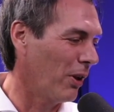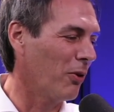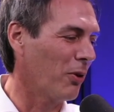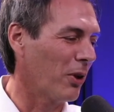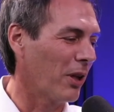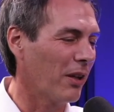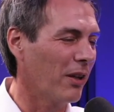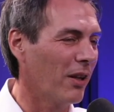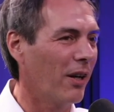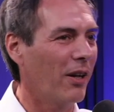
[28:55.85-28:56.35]

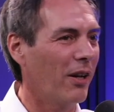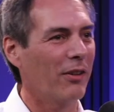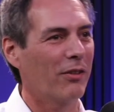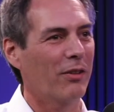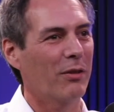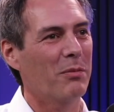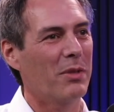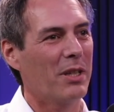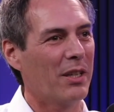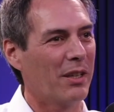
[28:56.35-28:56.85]
looking nice
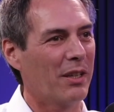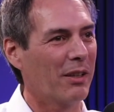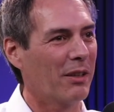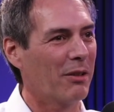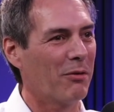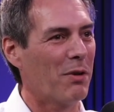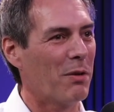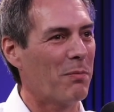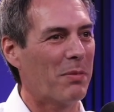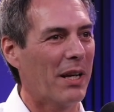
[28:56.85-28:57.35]
and being
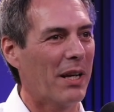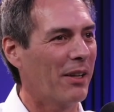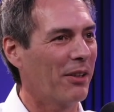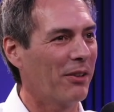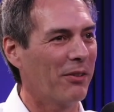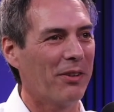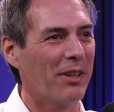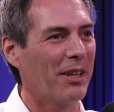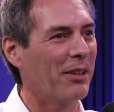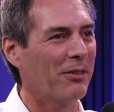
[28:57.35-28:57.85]

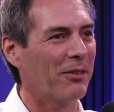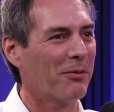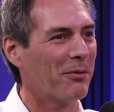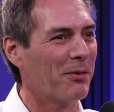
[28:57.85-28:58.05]
replenished. It's